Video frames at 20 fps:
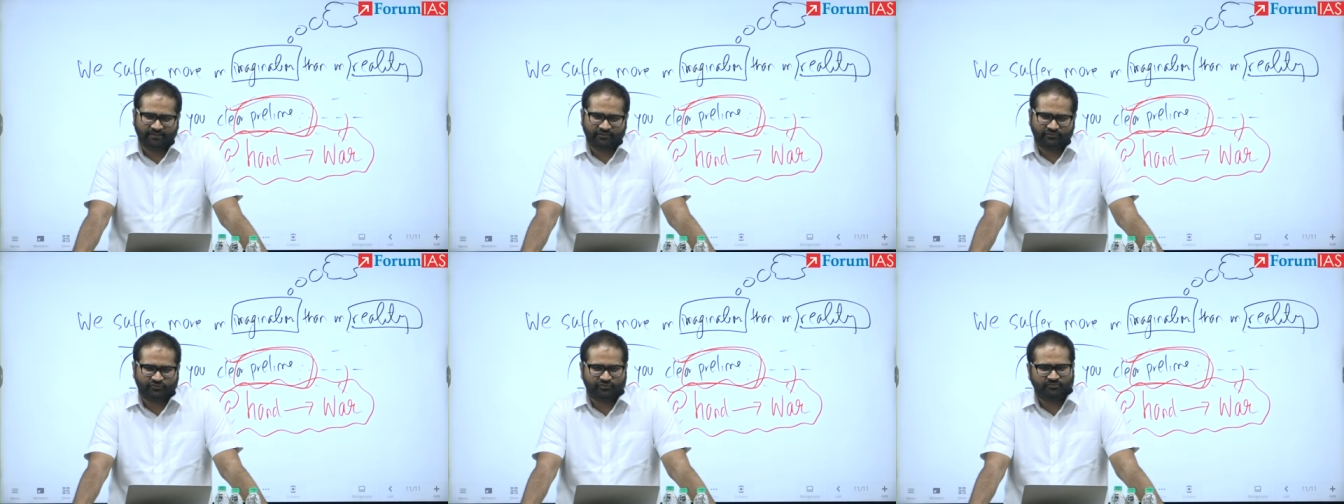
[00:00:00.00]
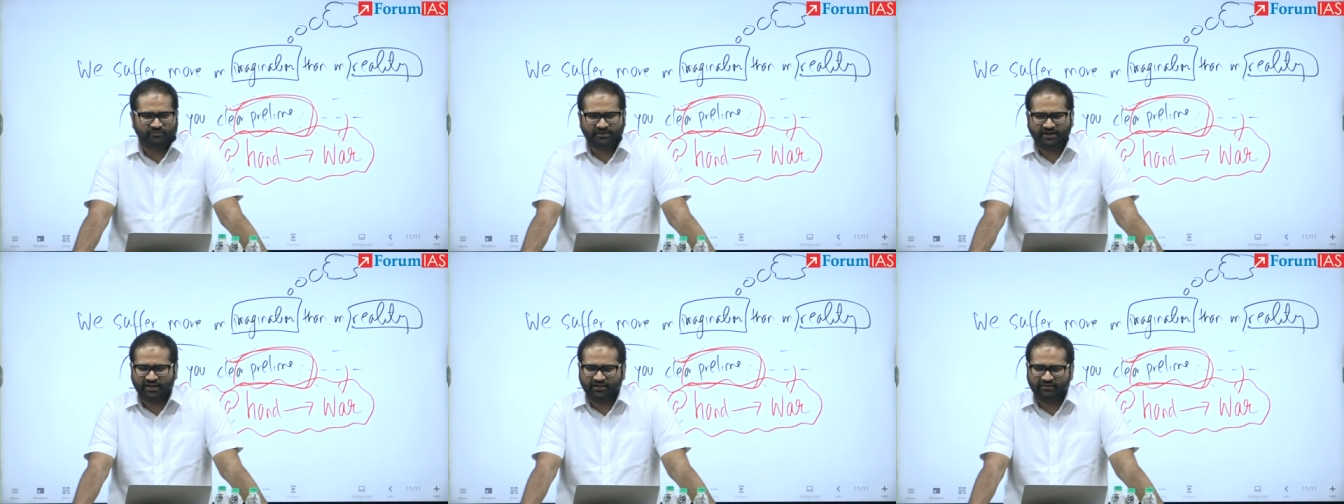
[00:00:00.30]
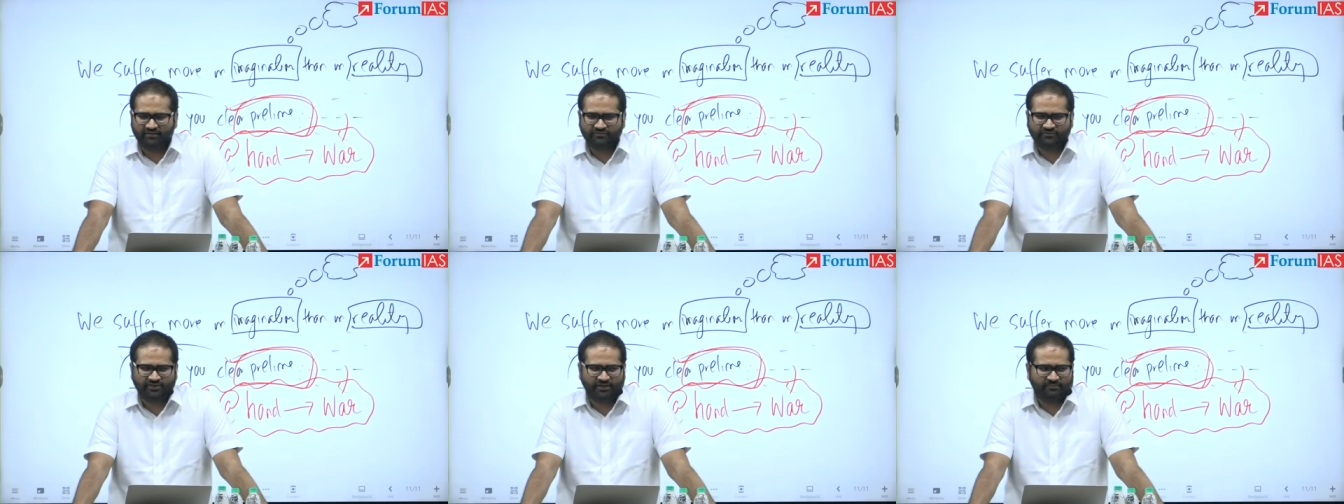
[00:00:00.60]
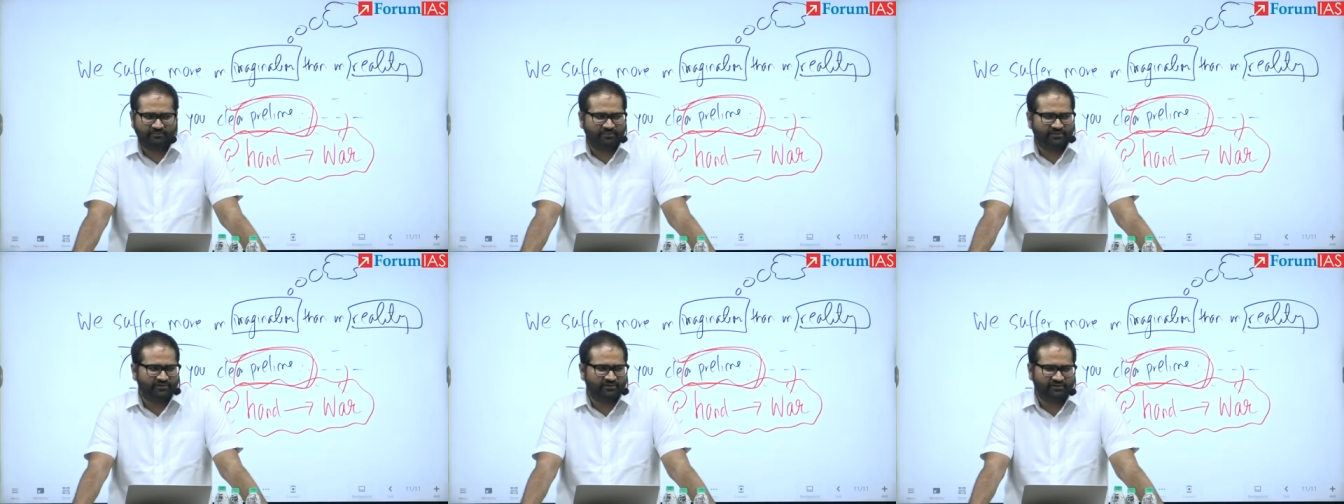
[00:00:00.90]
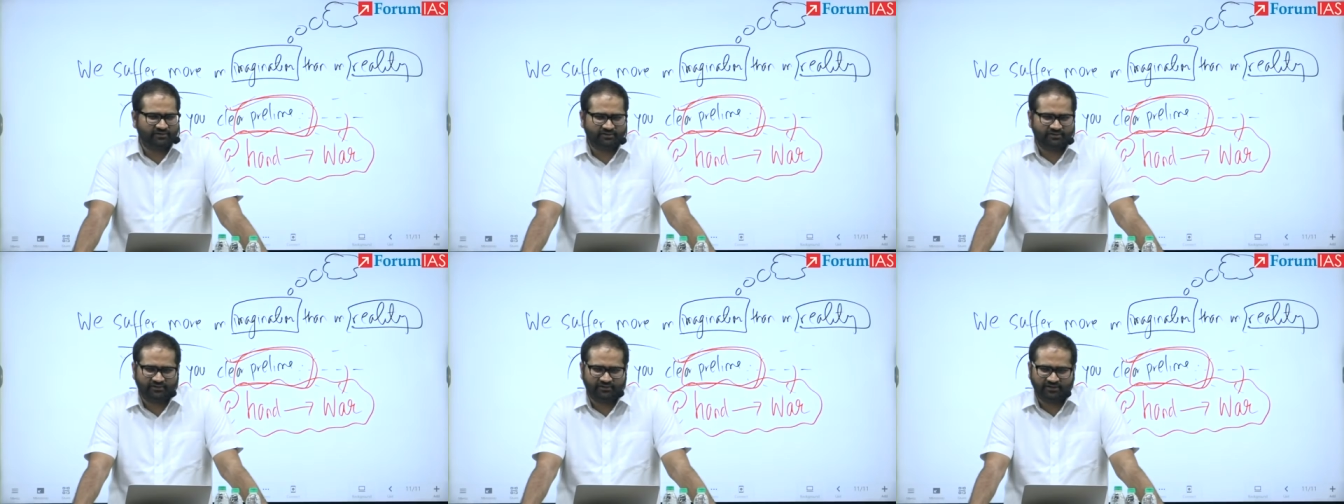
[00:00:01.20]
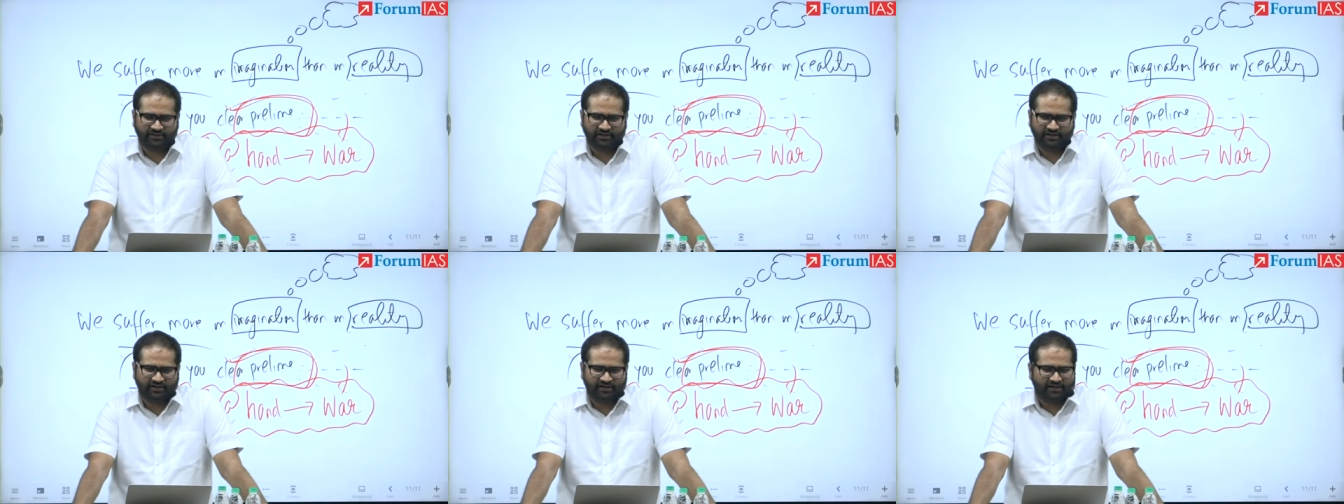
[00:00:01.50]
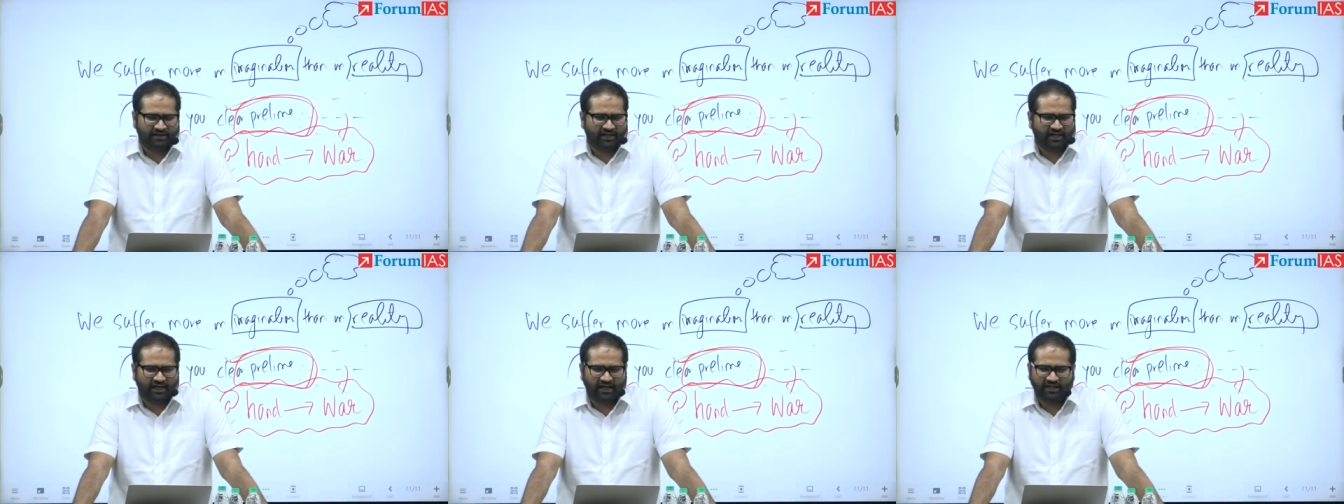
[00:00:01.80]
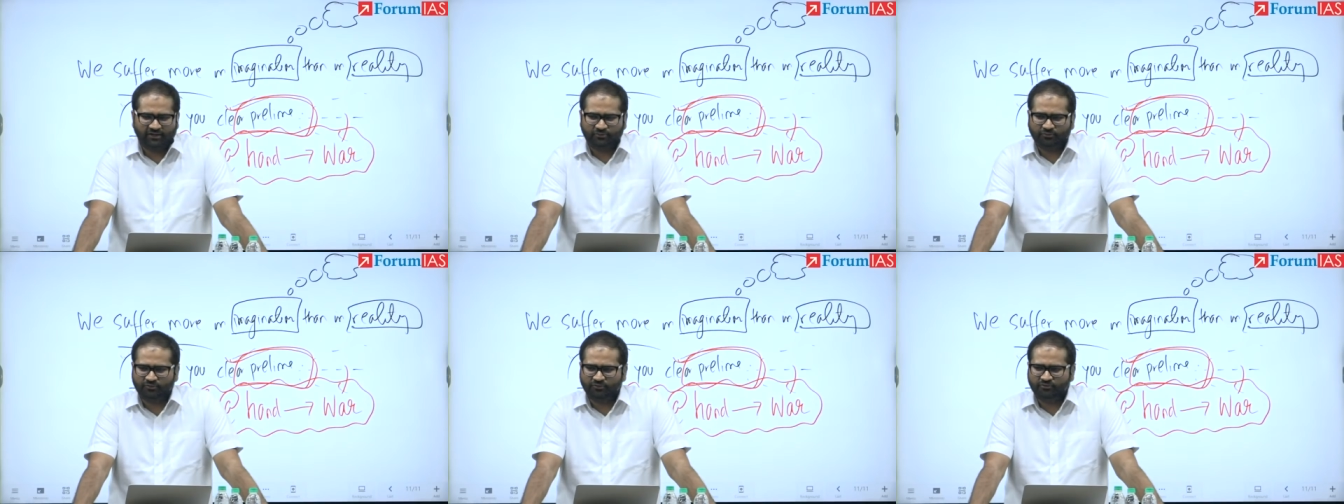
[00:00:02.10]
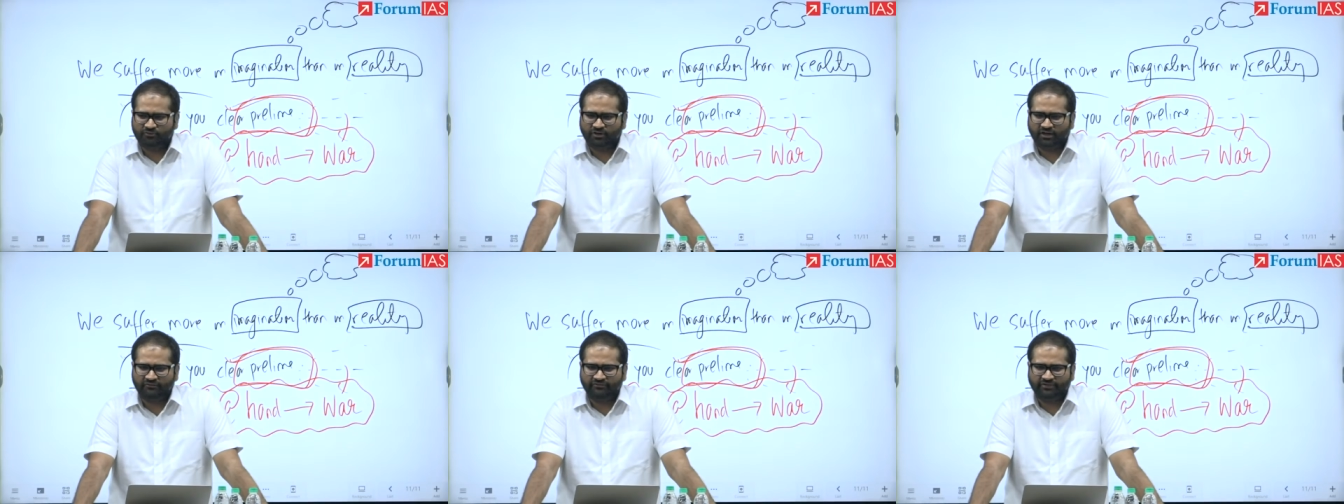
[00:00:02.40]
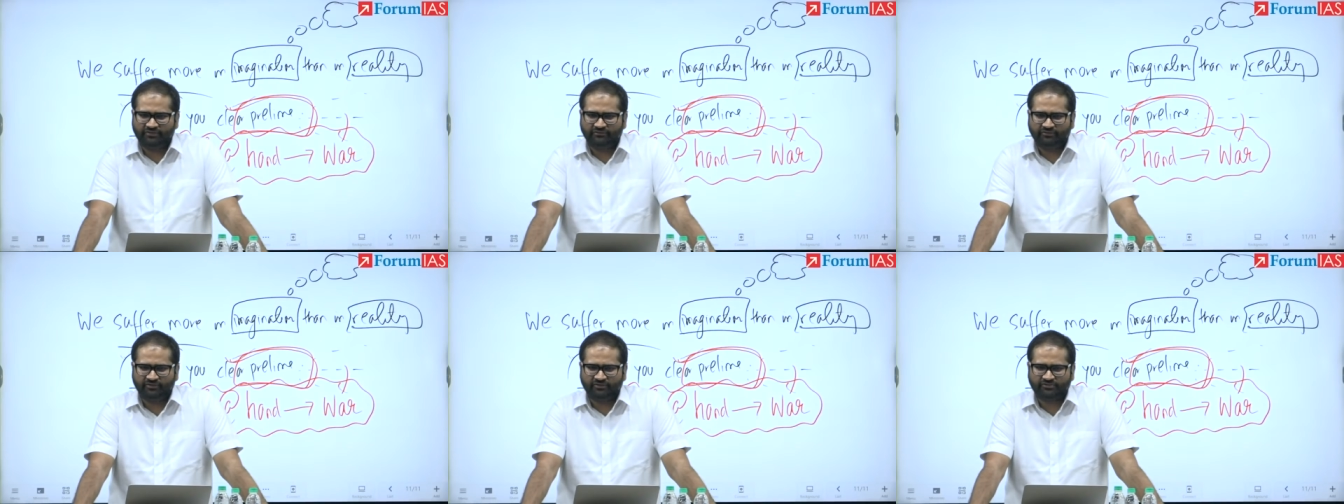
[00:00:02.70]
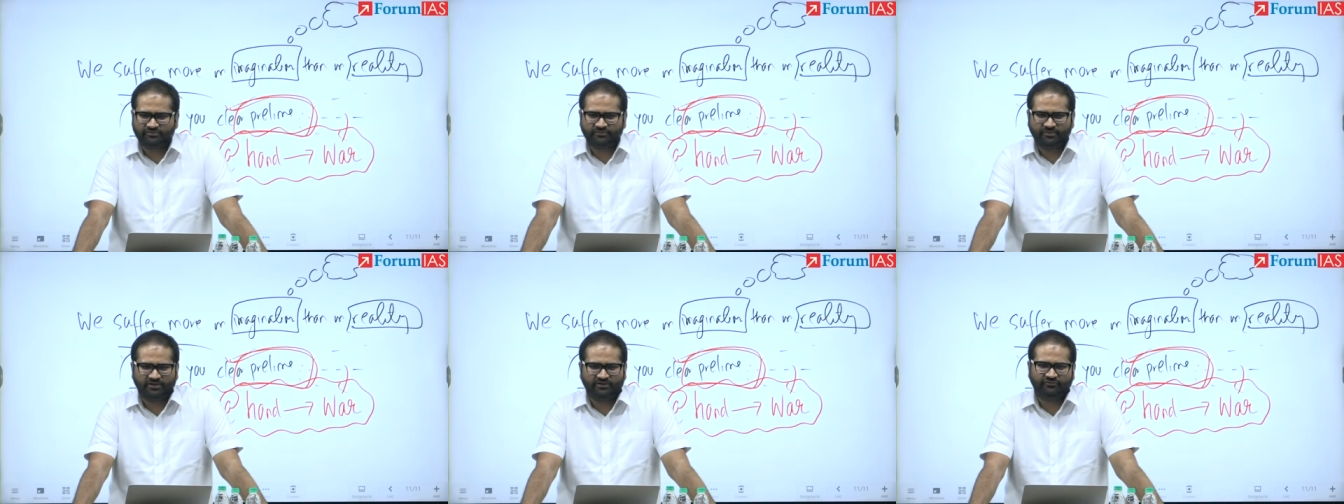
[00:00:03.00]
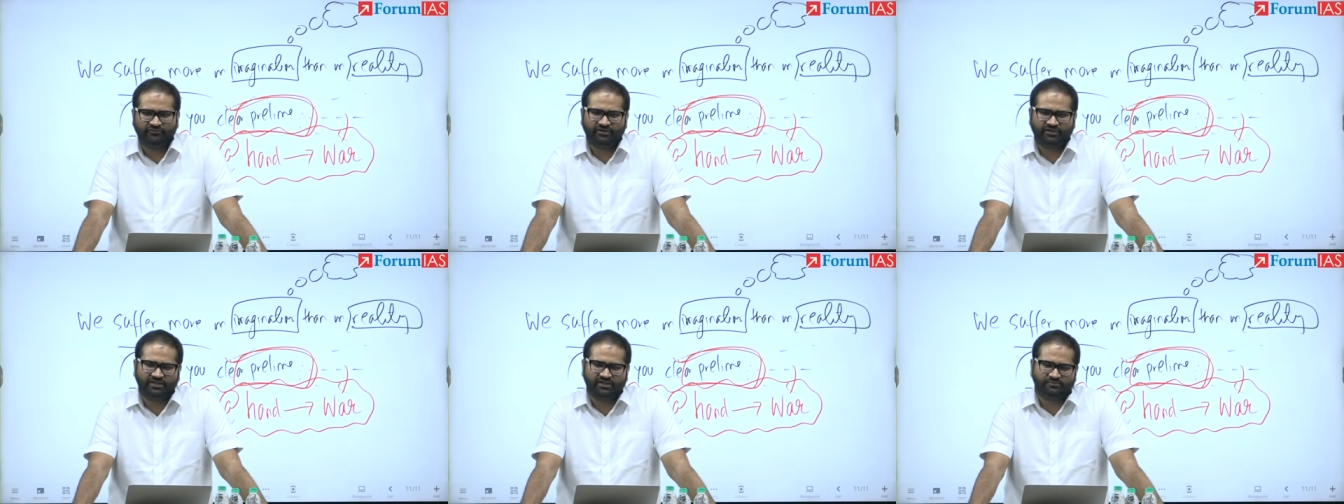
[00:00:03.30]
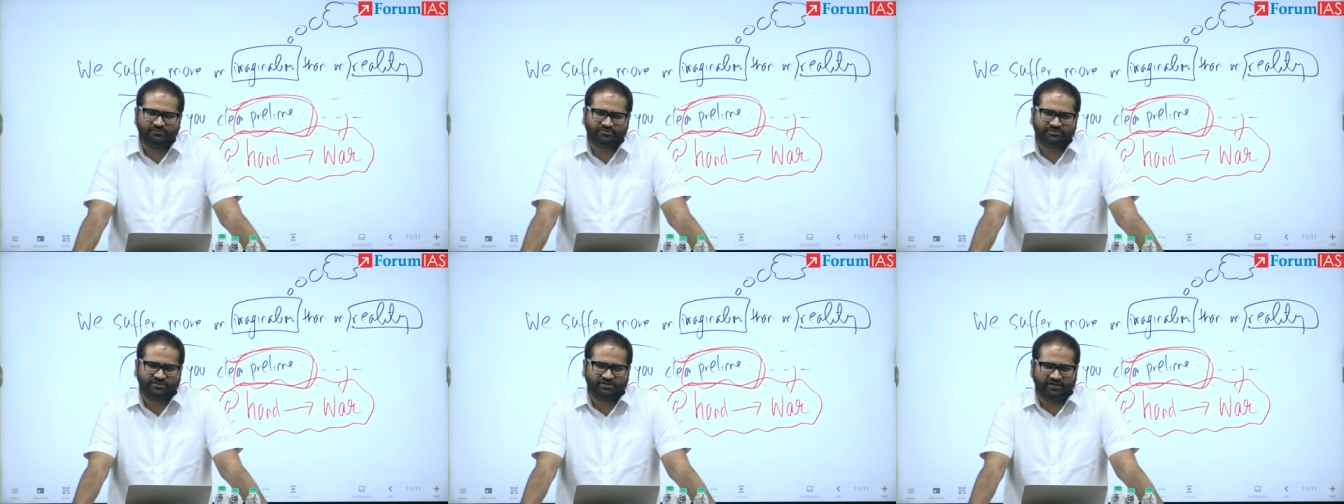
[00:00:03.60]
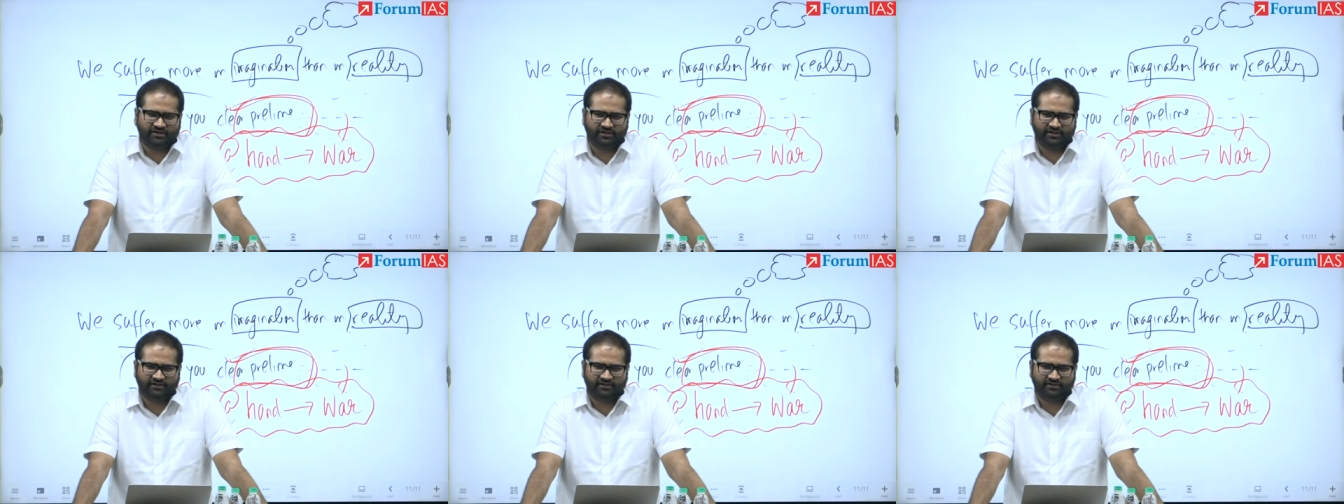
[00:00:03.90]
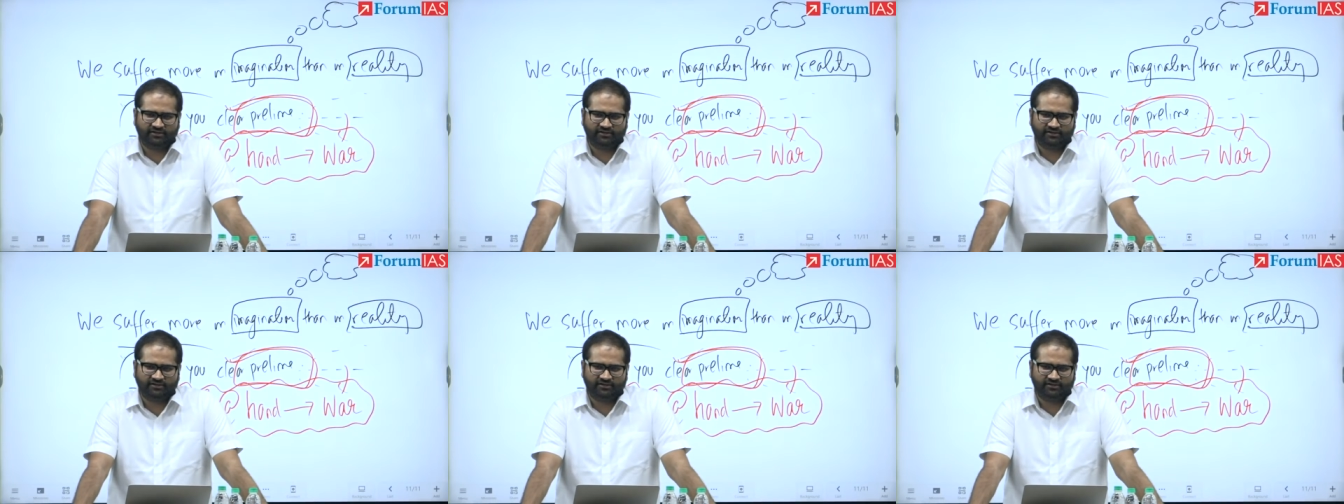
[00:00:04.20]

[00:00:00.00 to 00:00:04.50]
So miracles happen. I don't know how it works, but if you keep studying,